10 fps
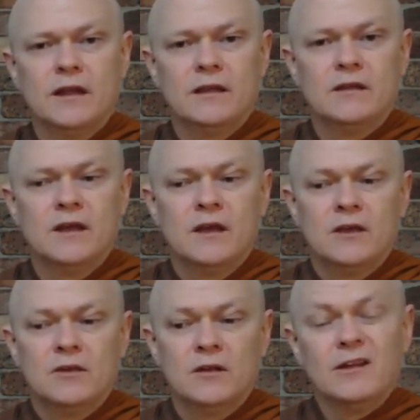And,
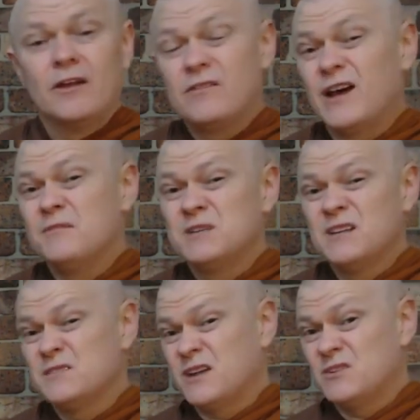a lot of times it
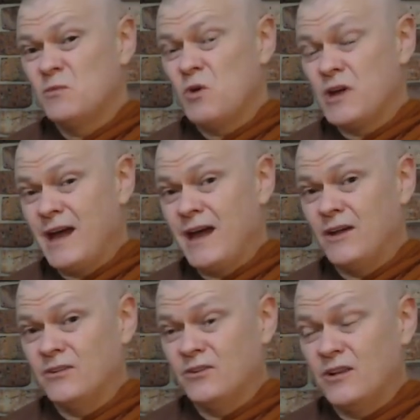doesn't actually work
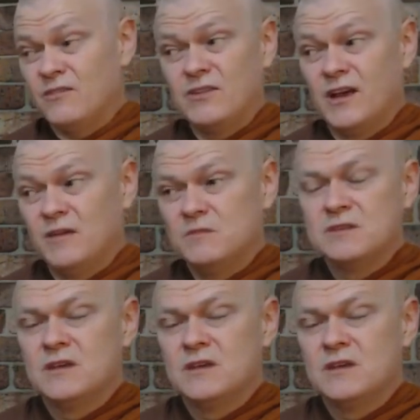out. A lot of times